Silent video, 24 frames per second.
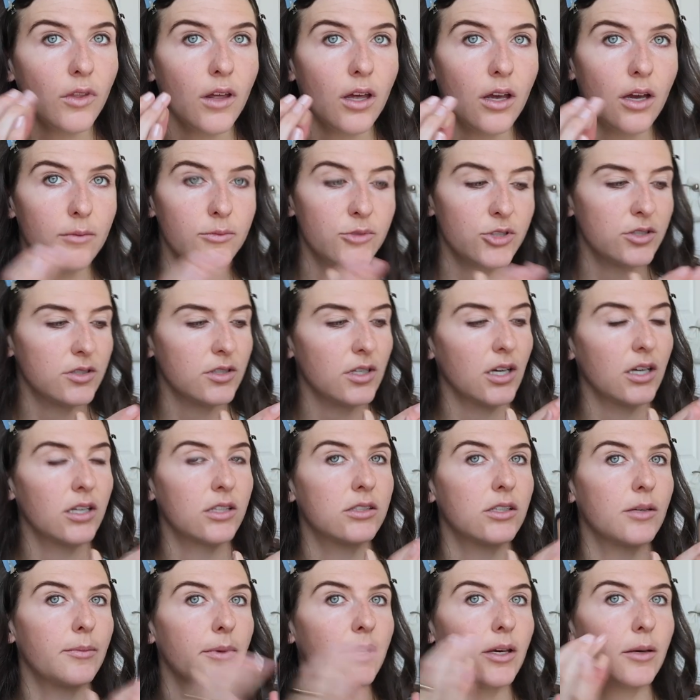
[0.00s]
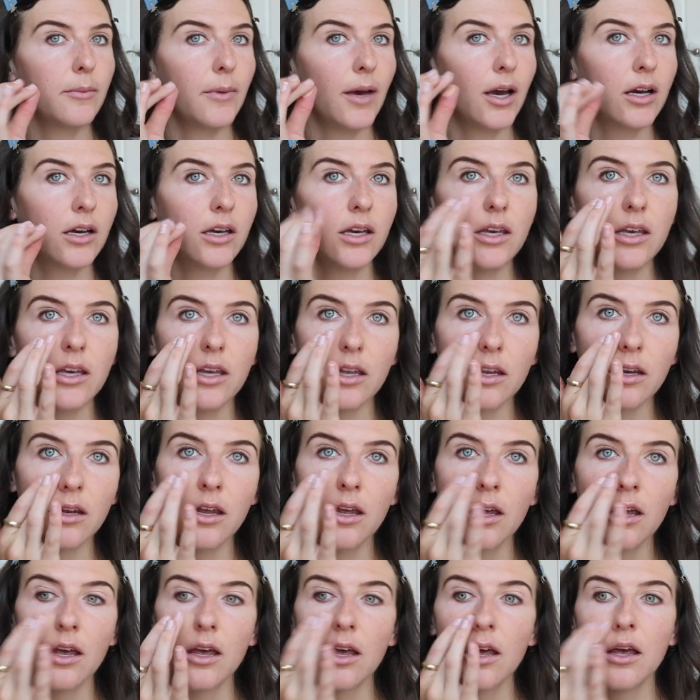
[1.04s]
I'm just like dipping back in.
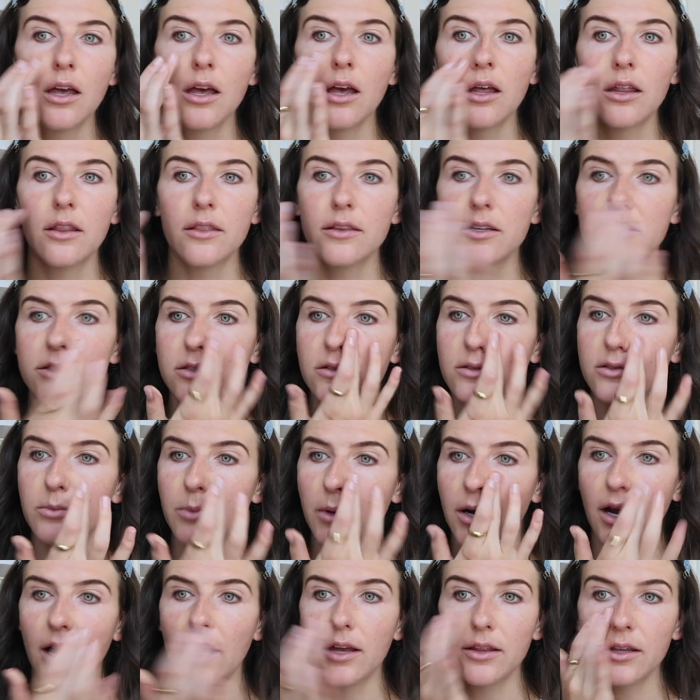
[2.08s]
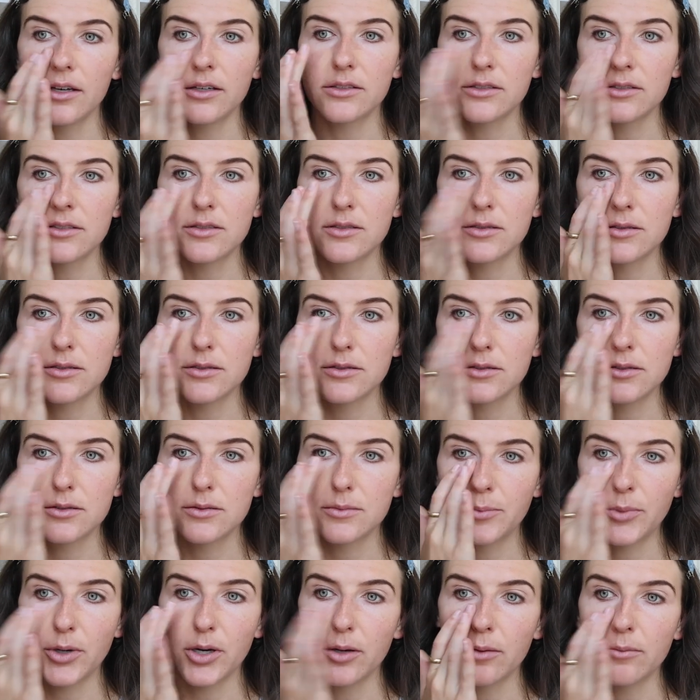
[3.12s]
This is where I like to
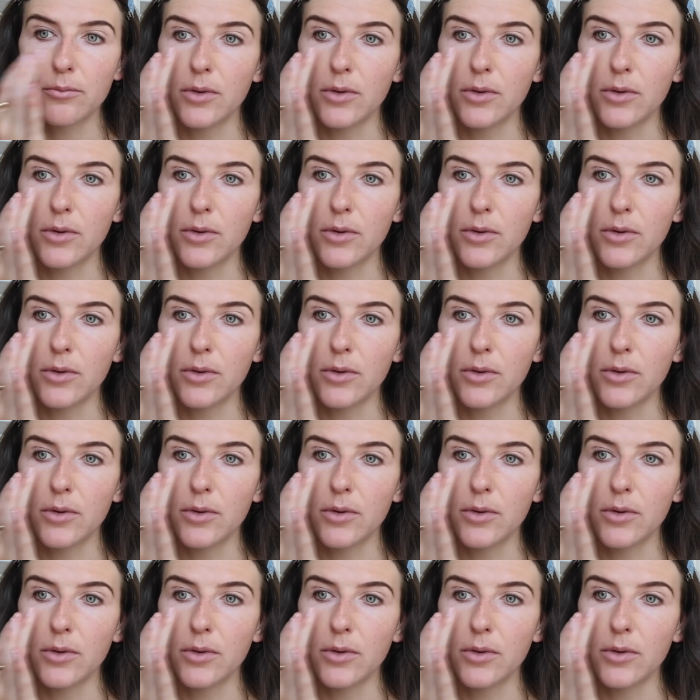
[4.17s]
put